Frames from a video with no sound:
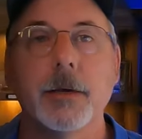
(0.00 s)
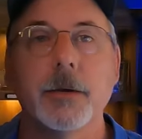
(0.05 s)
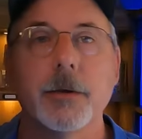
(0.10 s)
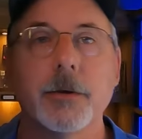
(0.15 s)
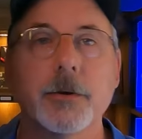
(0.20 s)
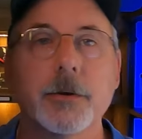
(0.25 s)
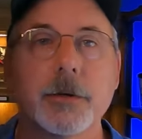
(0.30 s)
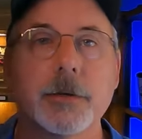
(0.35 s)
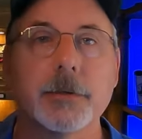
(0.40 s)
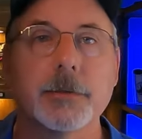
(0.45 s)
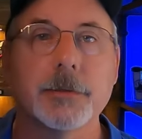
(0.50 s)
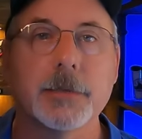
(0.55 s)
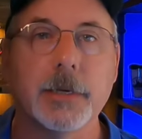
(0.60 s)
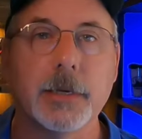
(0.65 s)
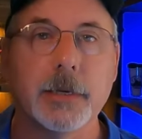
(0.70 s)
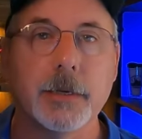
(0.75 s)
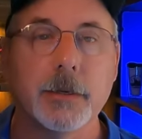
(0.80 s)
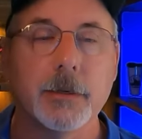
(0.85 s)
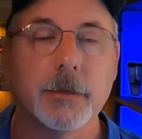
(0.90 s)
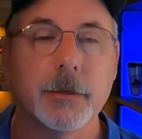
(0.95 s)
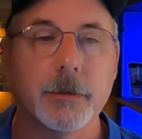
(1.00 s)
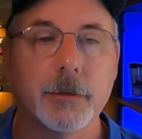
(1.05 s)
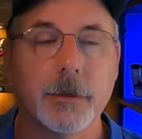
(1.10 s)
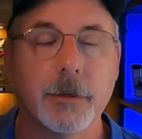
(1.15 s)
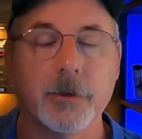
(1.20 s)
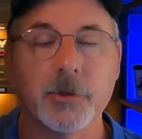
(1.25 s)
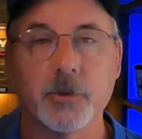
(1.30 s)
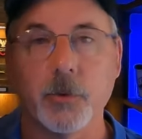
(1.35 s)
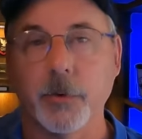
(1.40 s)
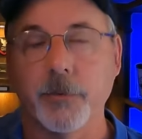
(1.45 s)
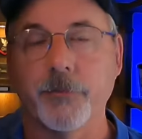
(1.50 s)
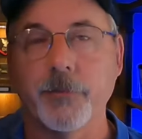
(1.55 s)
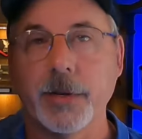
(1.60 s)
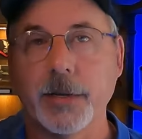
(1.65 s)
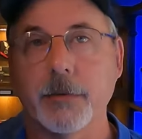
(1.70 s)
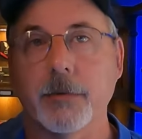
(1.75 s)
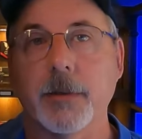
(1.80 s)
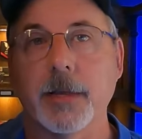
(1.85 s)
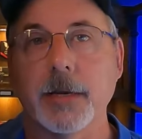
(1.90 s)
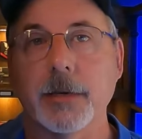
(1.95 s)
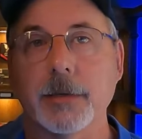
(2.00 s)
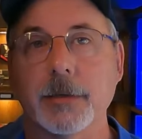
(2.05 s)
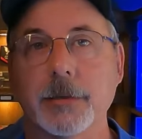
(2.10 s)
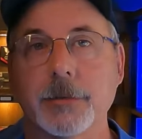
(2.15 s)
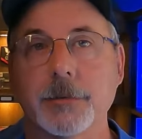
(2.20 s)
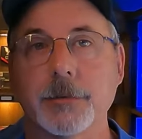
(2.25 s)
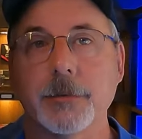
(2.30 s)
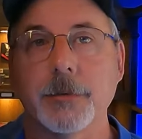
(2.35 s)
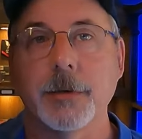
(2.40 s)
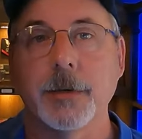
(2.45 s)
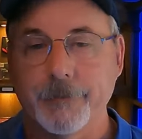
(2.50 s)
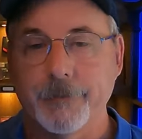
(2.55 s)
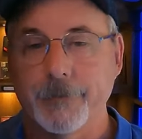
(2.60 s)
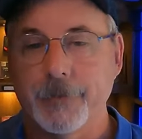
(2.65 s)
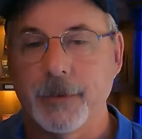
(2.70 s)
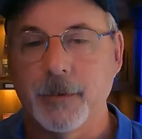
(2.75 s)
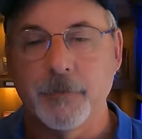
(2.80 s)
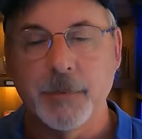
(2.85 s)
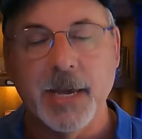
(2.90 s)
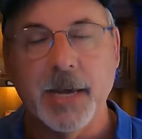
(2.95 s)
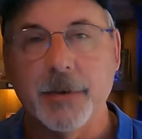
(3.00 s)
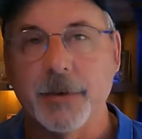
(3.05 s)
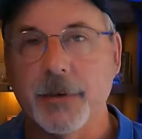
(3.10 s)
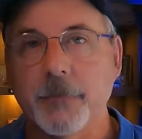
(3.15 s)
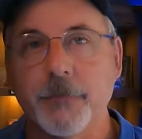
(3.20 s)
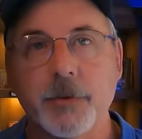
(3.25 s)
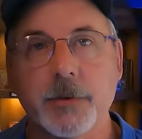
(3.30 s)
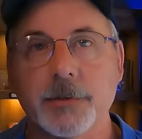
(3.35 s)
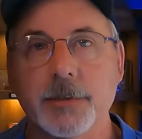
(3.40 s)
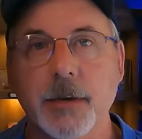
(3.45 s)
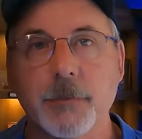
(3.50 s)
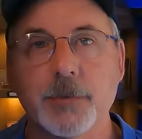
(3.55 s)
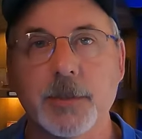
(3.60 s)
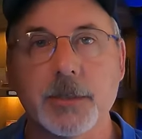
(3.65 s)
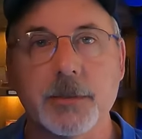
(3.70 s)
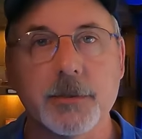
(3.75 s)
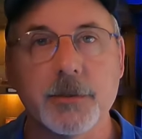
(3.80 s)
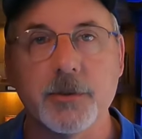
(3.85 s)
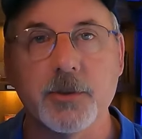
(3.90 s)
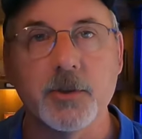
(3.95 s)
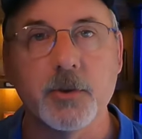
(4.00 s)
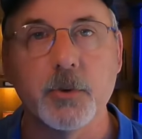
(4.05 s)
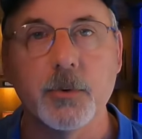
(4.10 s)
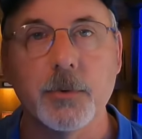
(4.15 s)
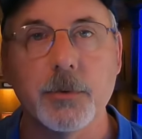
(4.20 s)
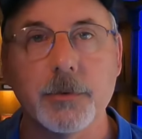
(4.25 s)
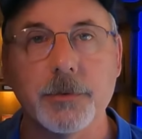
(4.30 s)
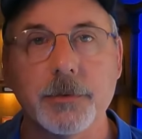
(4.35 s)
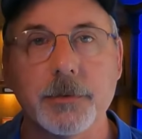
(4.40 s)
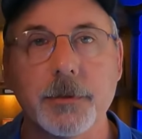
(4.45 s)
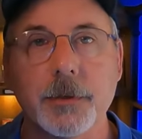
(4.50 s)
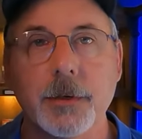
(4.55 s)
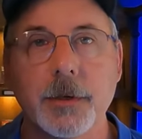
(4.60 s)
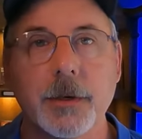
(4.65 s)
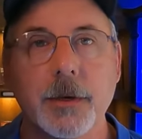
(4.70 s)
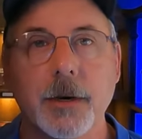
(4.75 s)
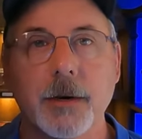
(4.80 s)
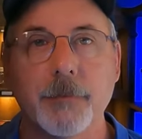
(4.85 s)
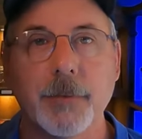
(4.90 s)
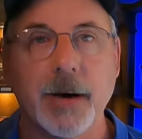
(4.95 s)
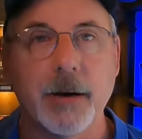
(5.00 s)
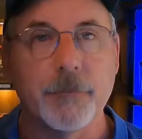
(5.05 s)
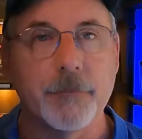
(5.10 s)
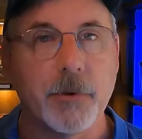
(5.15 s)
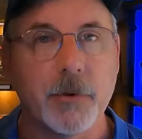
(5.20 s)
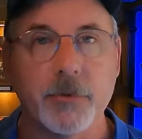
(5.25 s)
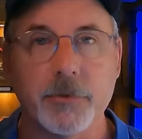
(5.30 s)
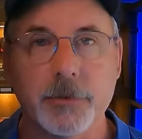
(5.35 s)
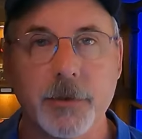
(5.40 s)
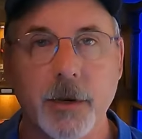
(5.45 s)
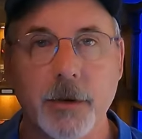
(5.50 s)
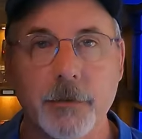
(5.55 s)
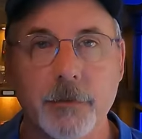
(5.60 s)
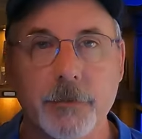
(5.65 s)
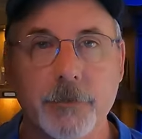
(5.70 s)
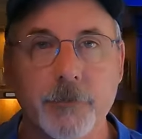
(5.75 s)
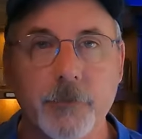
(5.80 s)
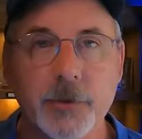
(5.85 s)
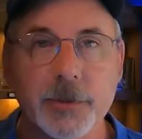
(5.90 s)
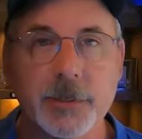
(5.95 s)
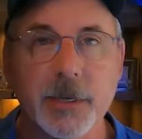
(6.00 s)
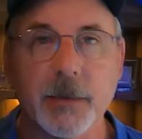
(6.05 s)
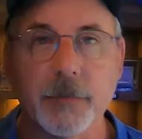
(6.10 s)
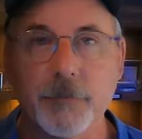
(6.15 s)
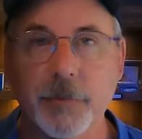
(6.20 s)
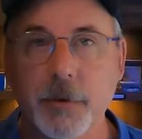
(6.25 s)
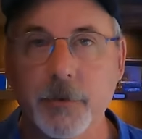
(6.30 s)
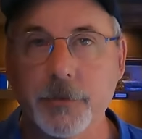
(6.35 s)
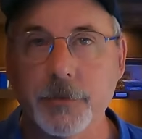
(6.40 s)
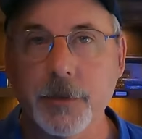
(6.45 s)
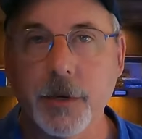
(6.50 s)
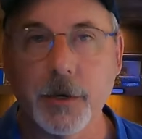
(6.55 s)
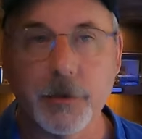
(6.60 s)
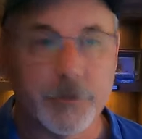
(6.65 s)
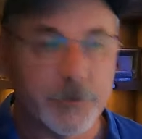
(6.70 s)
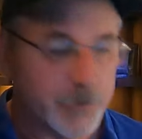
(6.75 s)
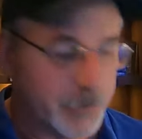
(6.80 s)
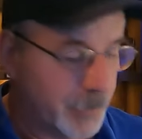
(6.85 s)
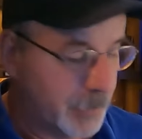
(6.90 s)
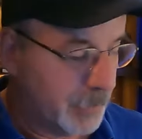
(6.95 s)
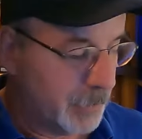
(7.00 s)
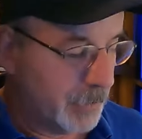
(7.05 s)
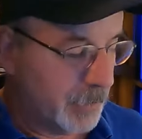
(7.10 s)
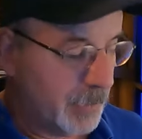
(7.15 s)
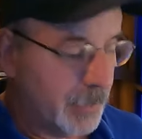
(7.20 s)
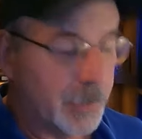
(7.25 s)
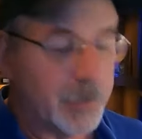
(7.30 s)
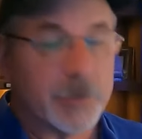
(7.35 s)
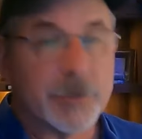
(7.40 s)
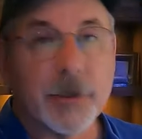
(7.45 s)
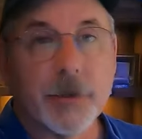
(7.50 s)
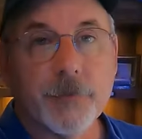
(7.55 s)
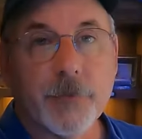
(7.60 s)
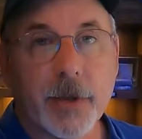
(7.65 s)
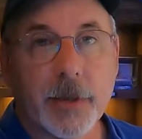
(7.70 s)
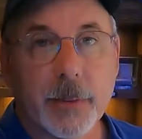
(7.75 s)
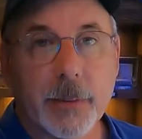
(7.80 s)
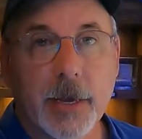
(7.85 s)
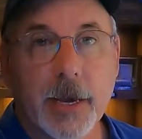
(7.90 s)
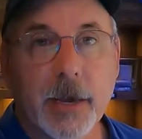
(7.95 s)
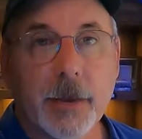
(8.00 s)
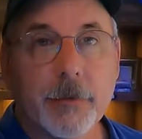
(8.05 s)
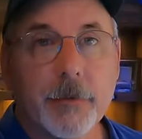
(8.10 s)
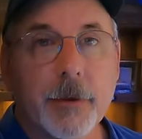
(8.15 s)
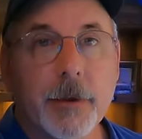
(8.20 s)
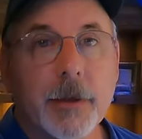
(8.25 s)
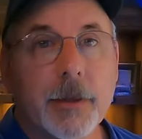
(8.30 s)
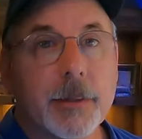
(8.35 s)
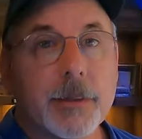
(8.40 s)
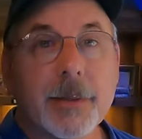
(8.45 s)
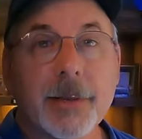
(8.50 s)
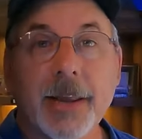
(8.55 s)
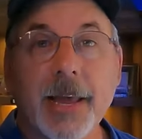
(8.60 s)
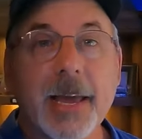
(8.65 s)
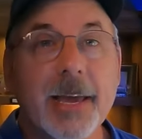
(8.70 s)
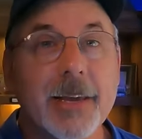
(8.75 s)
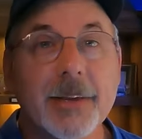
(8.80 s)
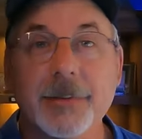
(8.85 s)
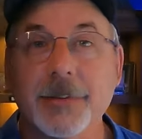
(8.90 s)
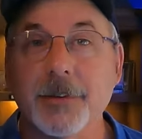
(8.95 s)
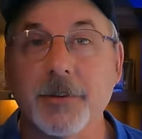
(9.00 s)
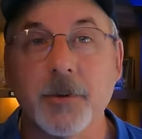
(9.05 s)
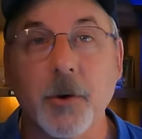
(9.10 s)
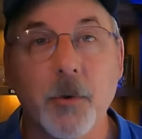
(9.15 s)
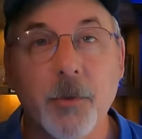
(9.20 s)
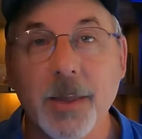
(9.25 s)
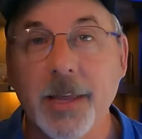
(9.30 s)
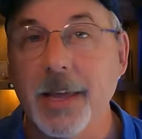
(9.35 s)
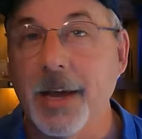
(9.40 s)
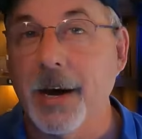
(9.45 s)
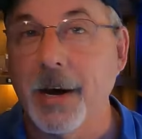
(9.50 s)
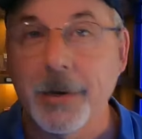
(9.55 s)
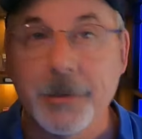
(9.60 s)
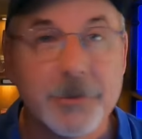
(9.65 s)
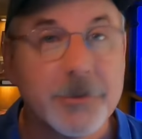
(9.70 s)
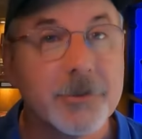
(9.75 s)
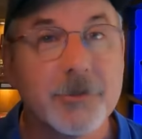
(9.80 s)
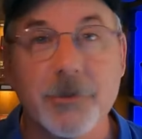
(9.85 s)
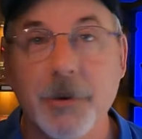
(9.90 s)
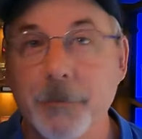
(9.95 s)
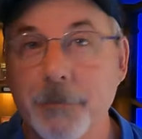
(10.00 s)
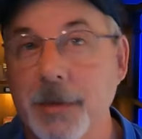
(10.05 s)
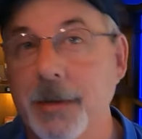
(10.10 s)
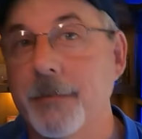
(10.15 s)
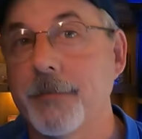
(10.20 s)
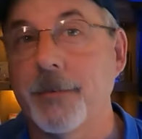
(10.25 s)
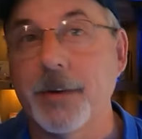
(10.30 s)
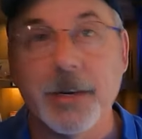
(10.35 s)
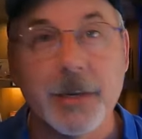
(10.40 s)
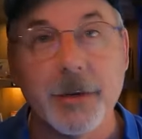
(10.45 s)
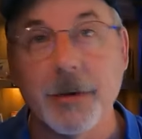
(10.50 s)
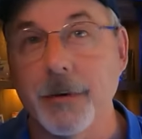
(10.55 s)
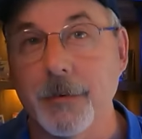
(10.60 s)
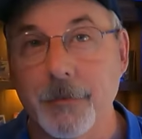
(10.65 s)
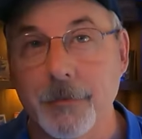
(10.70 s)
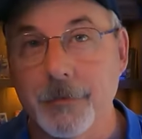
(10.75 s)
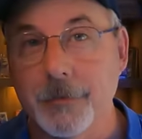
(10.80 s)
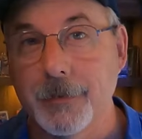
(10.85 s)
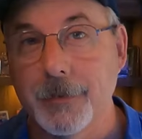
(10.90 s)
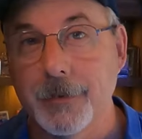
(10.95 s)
you're going to see a short video like this. They'll be on different subjects and tools about reselling postcards and stuff like that. Today is a totally unscripted video.